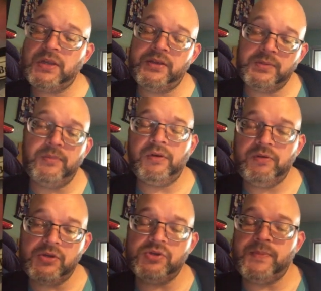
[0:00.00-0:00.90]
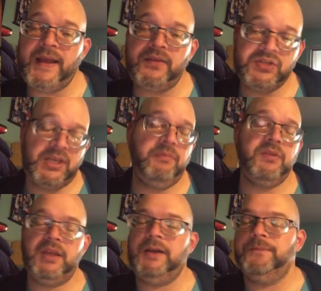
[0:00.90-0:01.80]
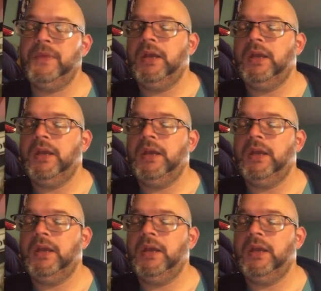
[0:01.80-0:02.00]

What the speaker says: So it allows me to bring creatures back, the same thing.